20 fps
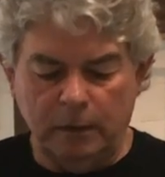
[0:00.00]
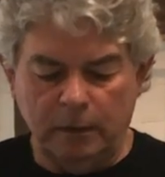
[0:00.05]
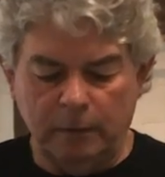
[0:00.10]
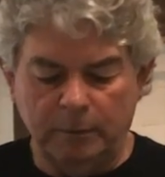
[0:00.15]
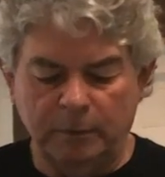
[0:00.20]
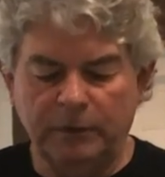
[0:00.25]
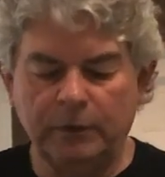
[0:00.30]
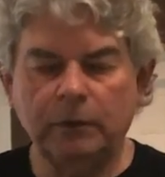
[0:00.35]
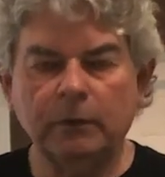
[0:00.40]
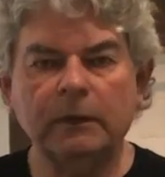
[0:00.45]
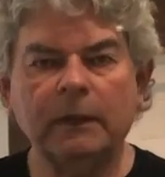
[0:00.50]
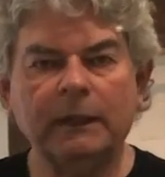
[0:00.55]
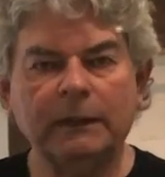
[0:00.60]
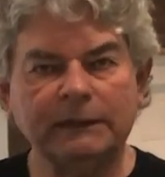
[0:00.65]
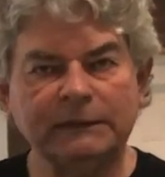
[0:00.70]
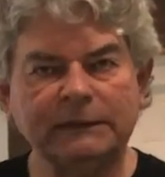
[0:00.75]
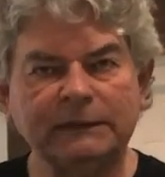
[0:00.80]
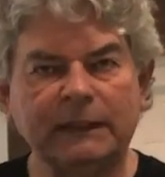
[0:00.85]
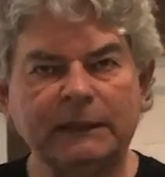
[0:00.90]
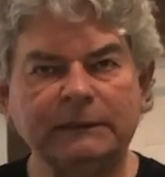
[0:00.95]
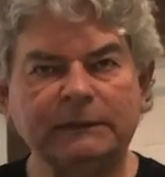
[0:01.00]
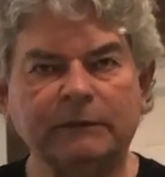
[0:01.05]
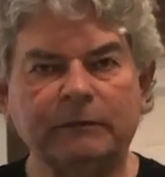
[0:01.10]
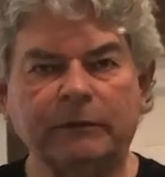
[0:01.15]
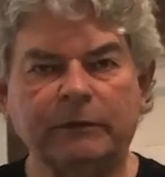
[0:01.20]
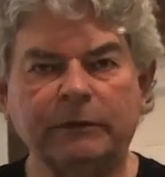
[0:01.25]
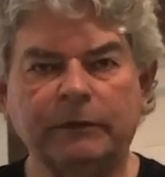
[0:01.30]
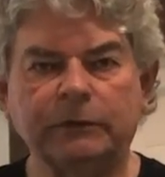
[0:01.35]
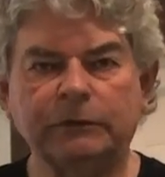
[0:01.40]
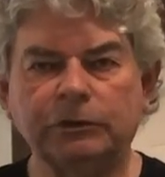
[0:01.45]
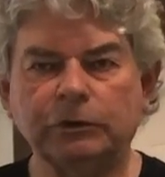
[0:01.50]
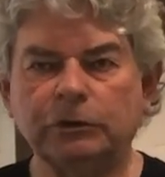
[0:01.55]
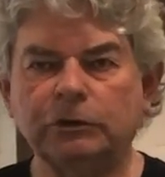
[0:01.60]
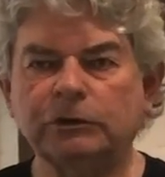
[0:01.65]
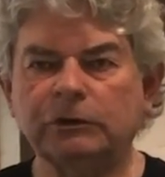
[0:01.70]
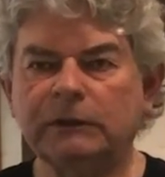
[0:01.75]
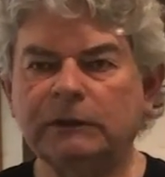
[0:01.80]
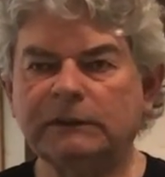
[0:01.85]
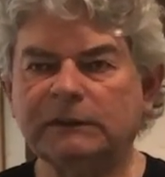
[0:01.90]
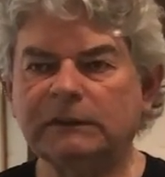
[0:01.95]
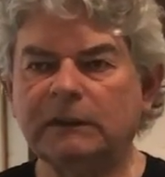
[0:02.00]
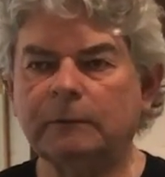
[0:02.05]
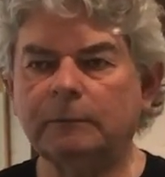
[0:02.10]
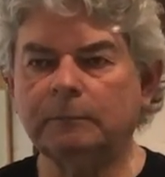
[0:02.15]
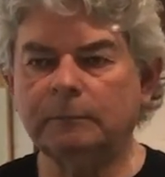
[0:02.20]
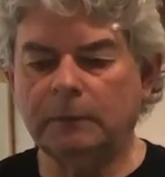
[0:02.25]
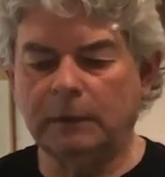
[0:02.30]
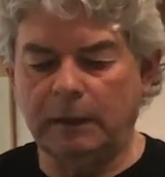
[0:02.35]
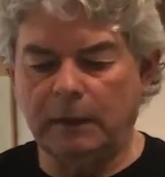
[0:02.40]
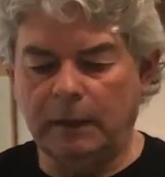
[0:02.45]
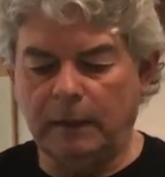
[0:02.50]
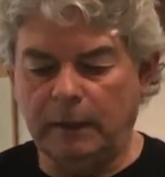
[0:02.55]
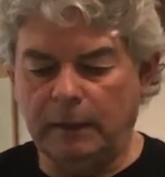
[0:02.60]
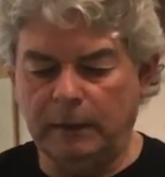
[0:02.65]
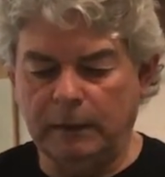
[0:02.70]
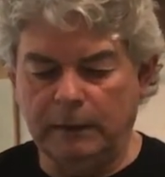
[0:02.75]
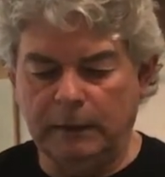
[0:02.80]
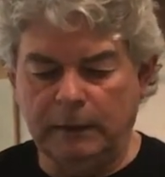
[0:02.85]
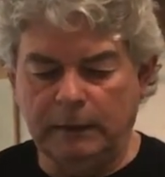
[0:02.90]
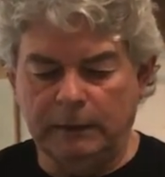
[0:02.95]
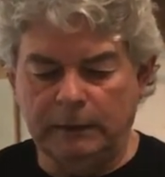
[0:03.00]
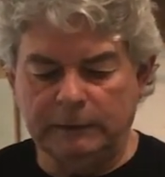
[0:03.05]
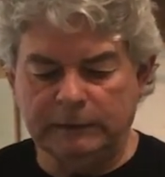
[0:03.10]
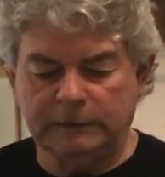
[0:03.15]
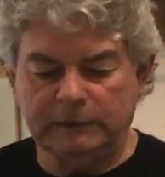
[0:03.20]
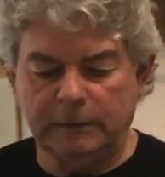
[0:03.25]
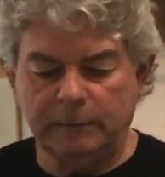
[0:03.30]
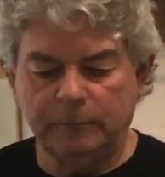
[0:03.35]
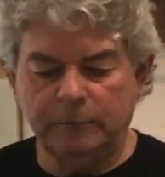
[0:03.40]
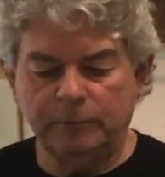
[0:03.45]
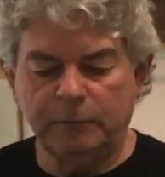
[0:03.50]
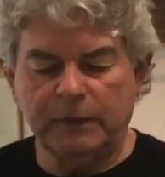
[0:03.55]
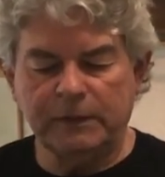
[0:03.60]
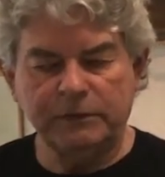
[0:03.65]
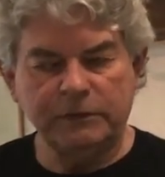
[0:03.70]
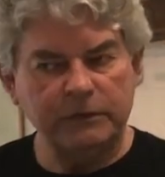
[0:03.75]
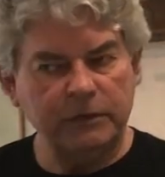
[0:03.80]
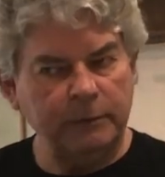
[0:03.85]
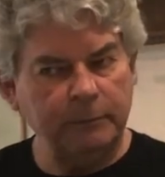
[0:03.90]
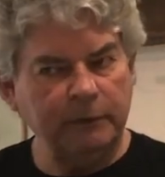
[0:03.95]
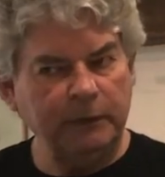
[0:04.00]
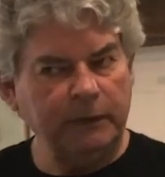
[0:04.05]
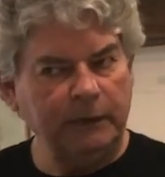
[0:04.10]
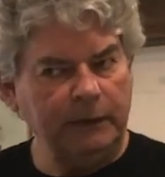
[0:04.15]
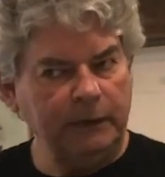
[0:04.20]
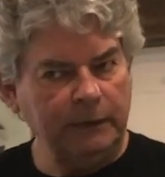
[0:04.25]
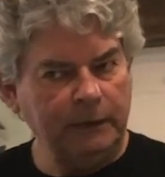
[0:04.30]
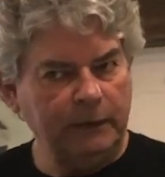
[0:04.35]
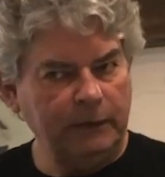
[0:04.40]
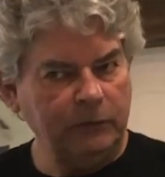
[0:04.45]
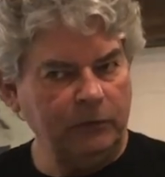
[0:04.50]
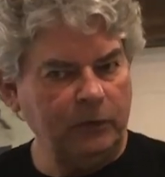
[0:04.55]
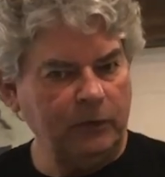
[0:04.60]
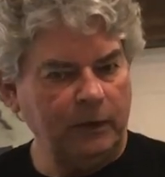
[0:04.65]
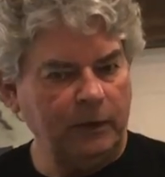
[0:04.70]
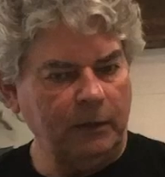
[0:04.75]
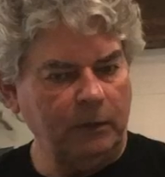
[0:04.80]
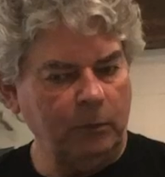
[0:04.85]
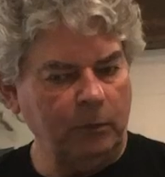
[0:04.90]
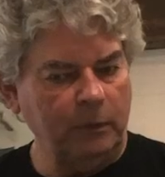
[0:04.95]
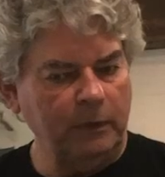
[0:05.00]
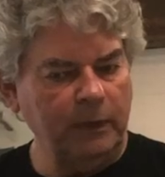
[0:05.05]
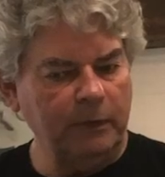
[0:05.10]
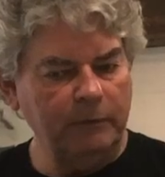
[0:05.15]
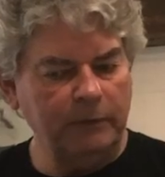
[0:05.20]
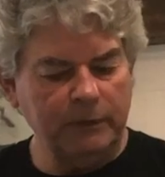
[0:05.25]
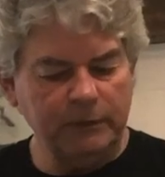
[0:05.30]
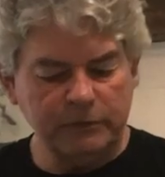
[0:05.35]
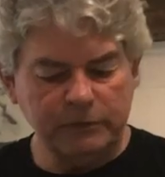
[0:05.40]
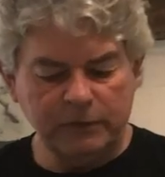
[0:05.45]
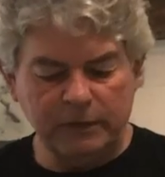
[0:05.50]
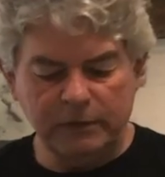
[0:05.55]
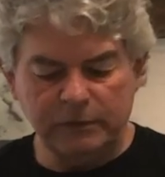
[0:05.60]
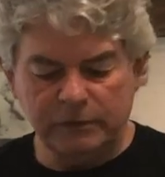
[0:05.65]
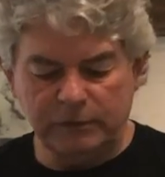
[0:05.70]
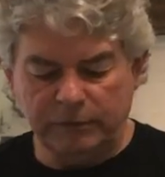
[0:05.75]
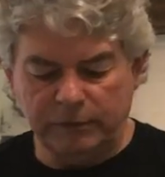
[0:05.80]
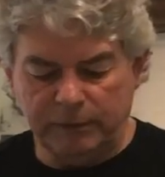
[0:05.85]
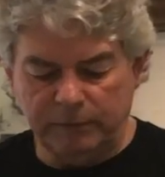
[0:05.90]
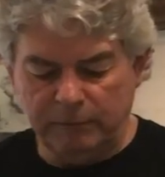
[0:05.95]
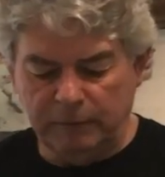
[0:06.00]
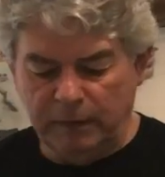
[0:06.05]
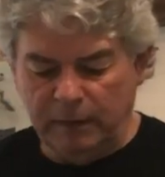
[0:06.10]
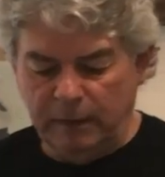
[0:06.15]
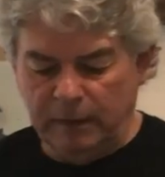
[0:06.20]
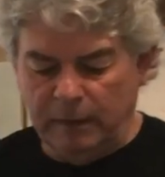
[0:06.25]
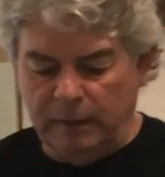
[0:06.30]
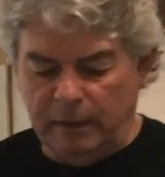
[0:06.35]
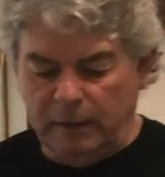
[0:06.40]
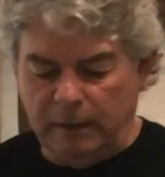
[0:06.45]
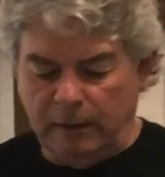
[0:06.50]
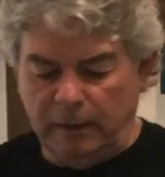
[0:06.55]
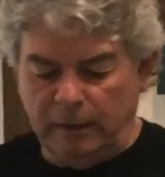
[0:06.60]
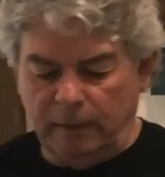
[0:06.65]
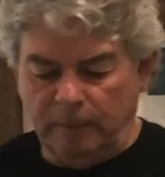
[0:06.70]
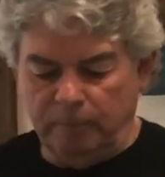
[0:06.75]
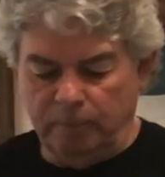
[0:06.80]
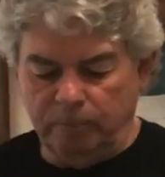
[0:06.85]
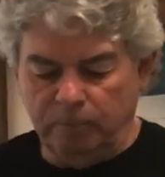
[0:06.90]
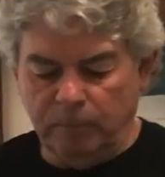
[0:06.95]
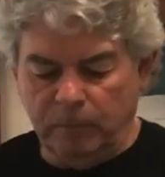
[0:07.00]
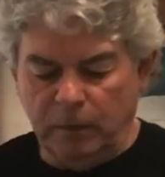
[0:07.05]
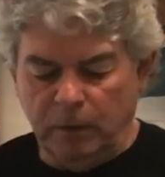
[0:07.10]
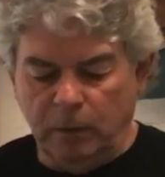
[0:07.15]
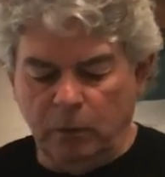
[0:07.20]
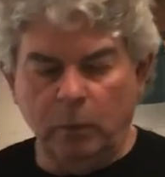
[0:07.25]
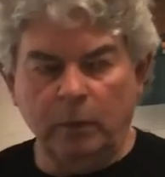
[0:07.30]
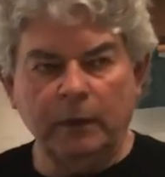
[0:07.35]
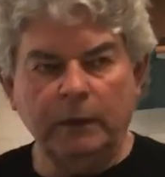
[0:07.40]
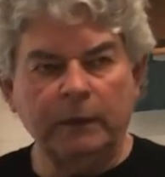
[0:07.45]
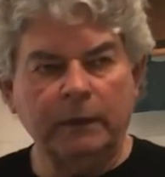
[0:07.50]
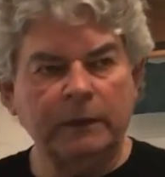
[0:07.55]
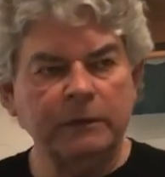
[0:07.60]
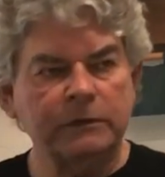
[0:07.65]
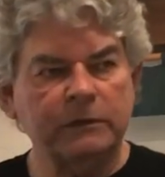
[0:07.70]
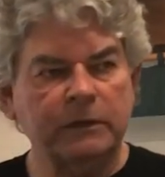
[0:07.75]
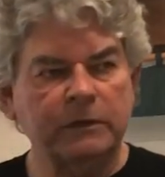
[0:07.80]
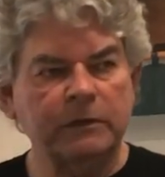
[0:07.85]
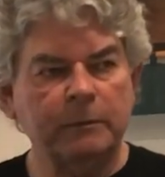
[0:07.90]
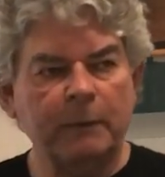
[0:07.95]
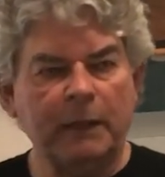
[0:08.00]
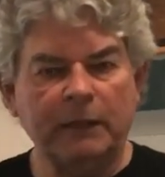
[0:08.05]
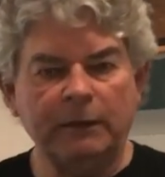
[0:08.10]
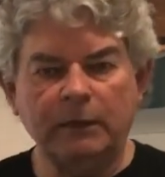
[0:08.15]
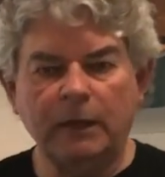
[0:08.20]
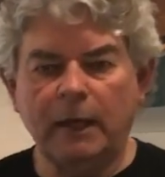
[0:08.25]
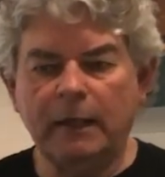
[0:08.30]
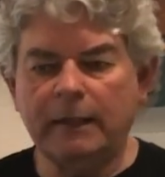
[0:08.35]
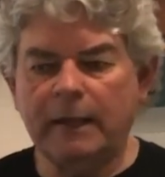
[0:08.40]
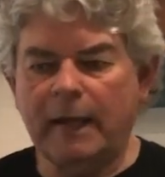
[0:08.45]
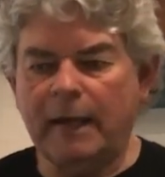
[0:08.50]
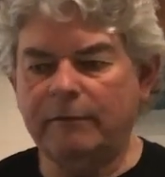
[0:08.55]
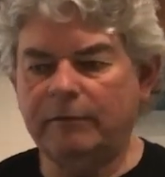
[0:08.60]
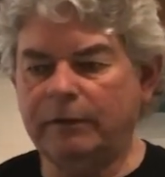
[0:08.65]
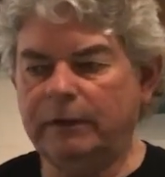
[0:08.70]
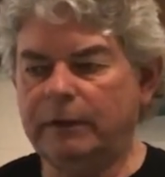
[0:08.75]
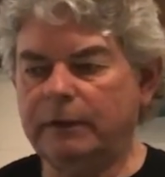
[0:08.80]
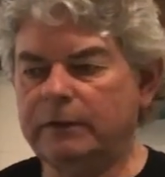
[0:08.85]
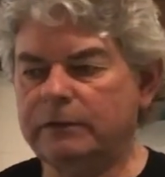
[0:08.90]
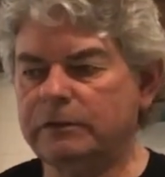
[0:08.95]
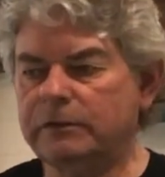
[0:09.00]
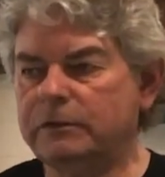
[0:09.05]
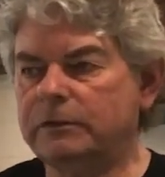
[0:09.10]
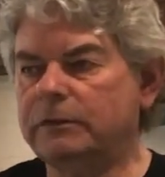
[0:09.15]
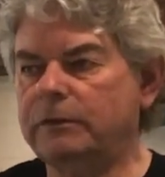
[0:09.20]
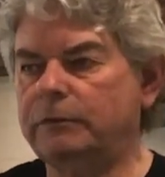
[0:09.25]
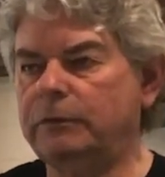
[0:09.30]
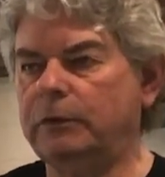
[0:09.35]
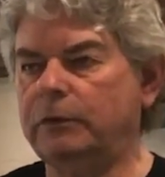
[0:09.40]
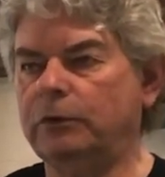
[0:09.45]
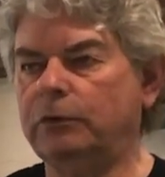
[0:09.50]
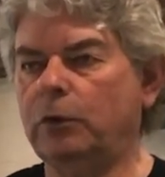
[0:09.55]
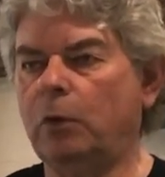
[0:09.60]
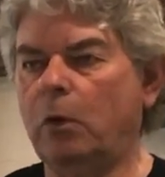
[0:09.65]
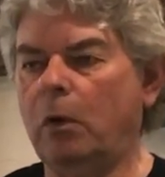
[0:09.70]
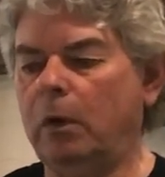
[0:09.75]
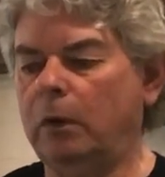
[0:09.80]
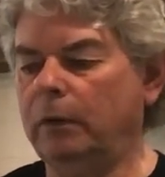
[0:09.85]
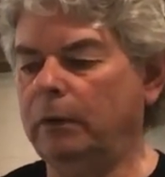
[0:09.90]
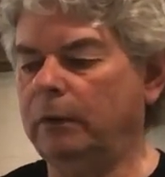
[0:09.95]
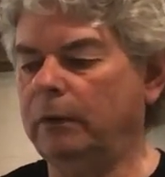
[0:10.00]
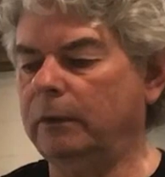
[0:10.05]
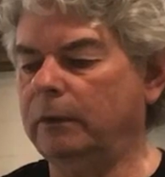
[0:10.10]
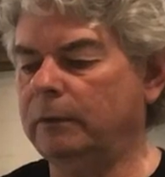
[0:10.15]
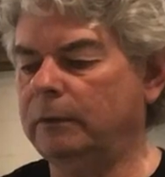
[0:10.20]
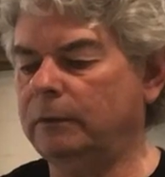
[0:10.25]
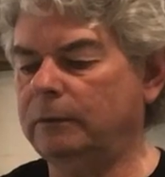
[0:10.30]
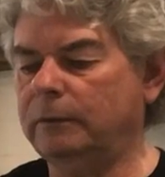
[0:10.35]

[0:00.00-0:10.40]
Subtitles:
But you'll get a sense of it. There's usually some facsimile that will give you a sense of it. One of the nice things about not having this is if you're taller,